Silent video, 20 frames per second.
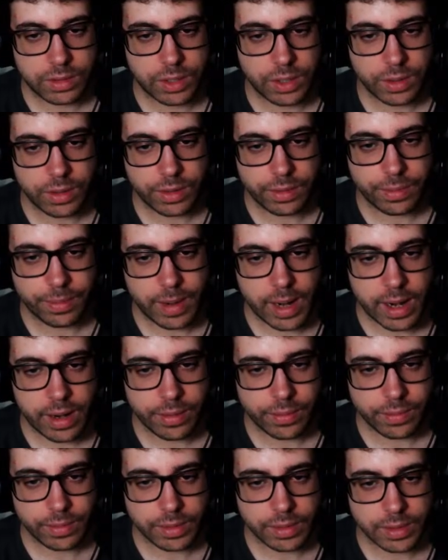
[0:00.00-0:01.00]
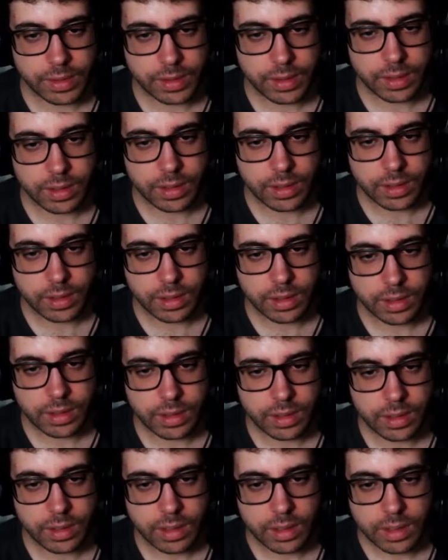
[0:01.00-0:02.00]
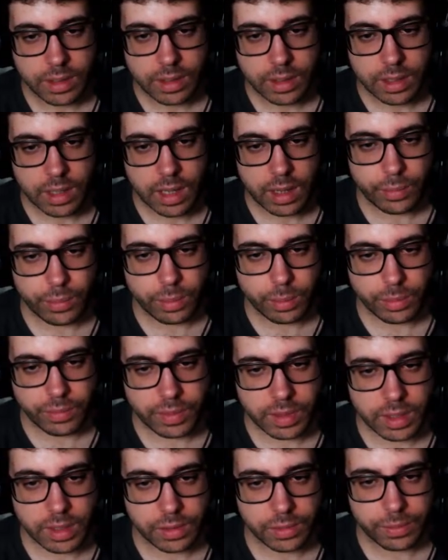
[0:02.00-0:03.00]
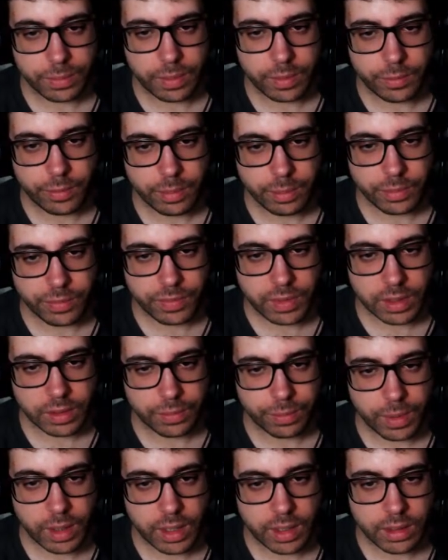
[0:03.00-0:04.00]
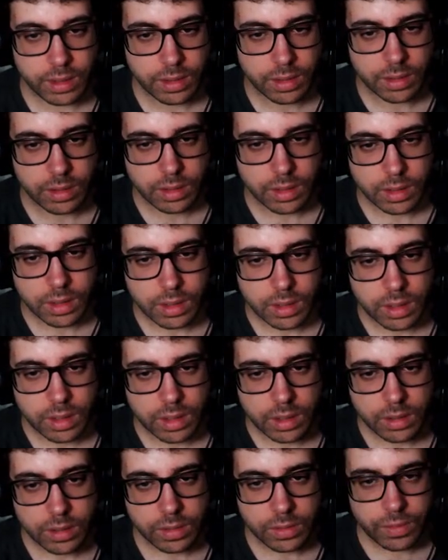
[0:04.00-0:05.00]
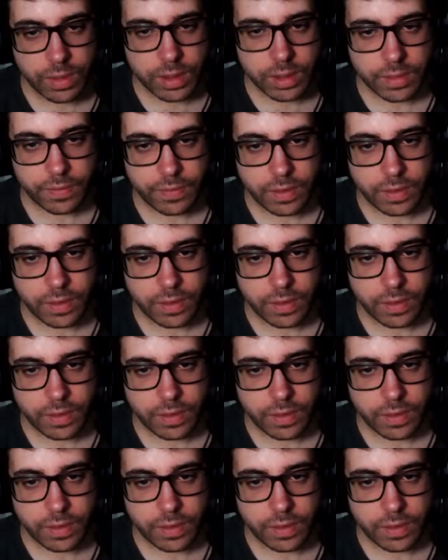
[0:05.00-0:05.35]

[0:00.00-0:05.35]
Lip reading: Turn it around. And we move it this and we move this way. It's strange.